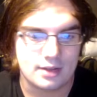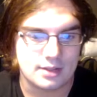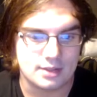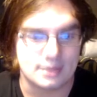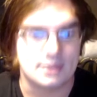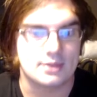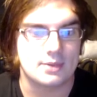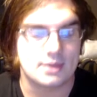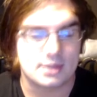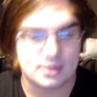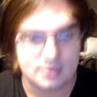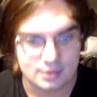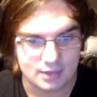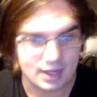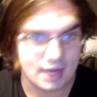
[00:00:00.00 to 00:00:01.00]
this, which, you know,
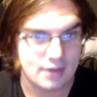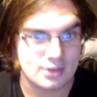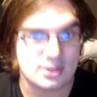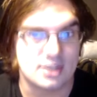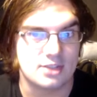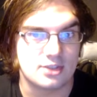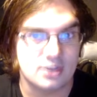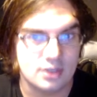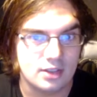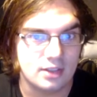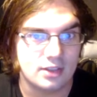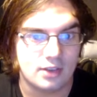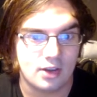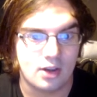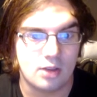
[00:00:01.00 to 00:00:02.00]
accuracy is good and
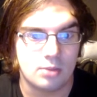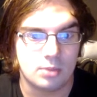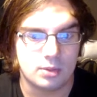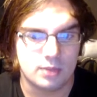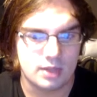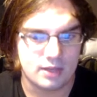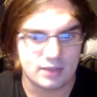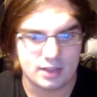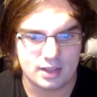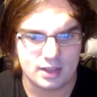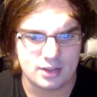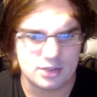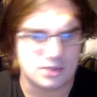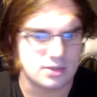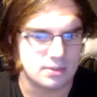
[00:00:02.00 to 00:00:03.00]
all, but when you have a gun that
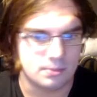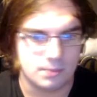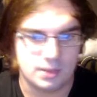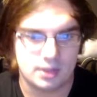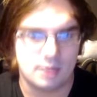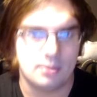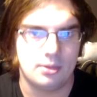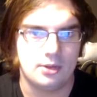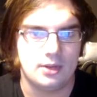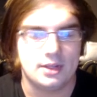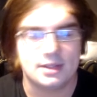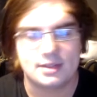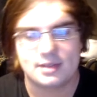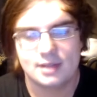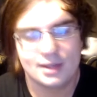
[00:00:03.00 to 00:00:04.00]
shoots 1 billion bullets,
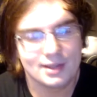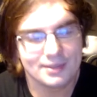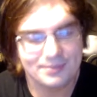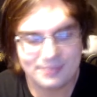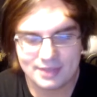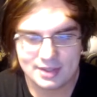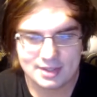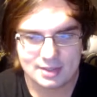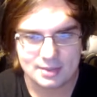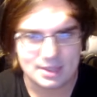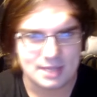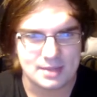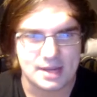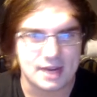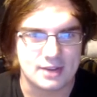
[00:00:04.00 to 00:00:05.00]
sometimes
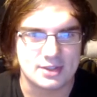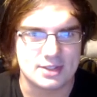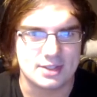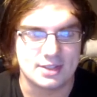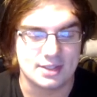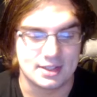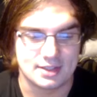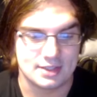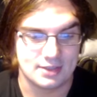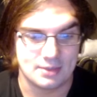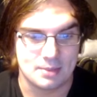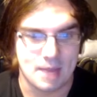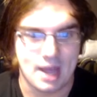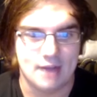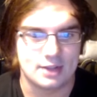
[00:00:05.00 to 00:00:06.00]
accuracy just doesn't even
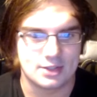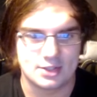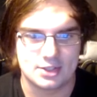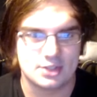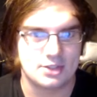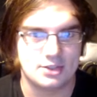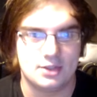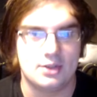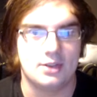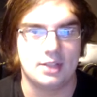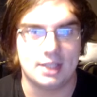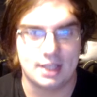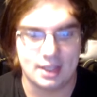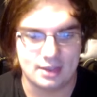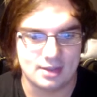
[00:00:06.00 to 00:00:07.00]
matter, because you just know you're going to hit
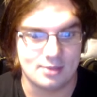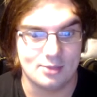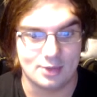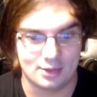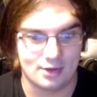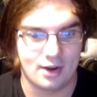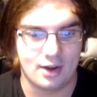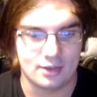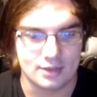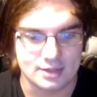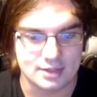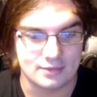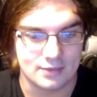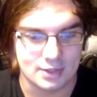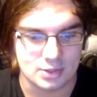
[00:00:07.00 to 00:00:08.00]
them regardless
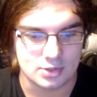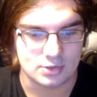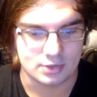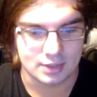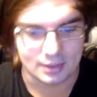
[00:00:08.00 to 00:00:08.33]
eventually.